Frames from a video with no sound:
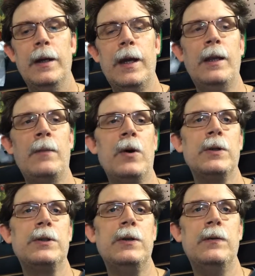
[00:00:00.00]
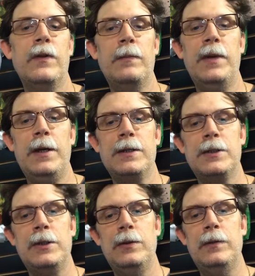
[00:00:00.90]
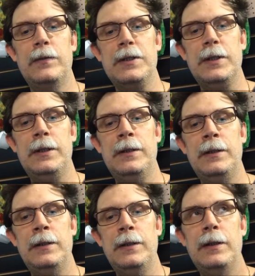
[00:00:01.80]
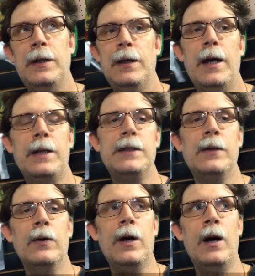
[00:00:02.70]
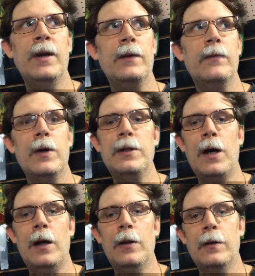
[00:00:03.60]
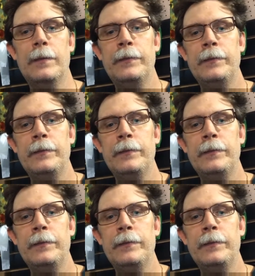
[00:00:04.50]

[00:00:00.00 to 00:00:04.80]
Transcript: Kingdom Hearts 2 for the PS2 for $10. A single comic for $1.